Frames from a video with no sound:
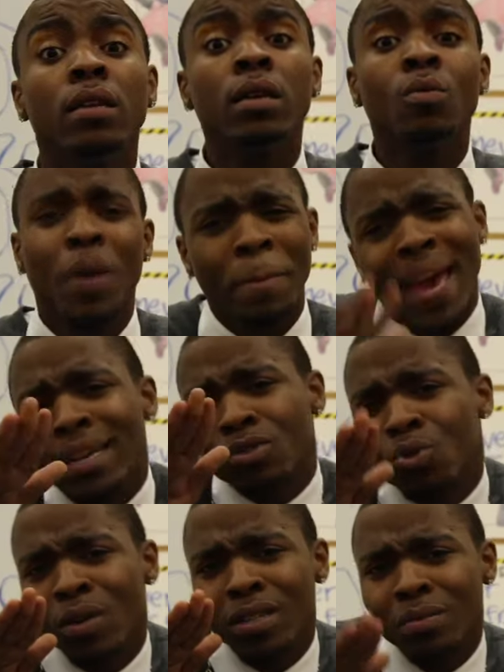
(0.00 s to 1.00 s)
went back
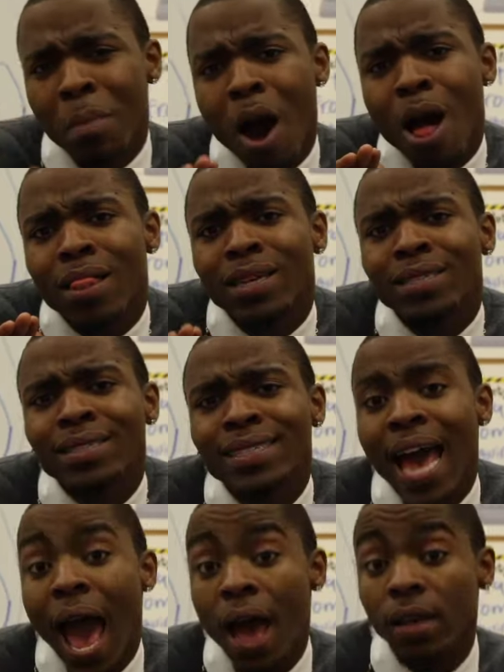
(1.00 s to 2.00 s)
to a smaller
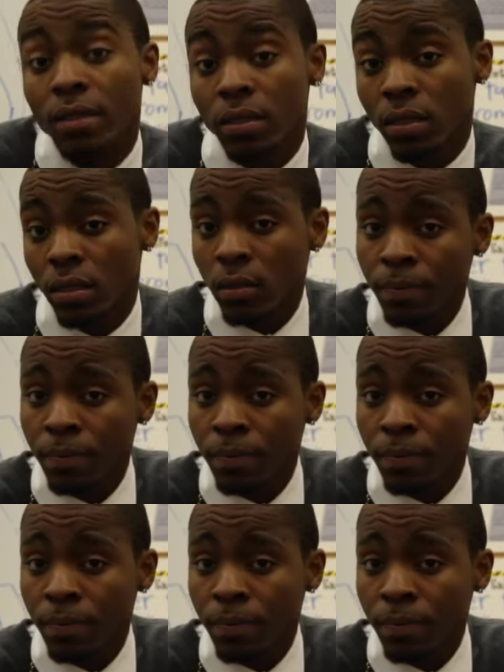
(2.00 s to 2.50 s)
size.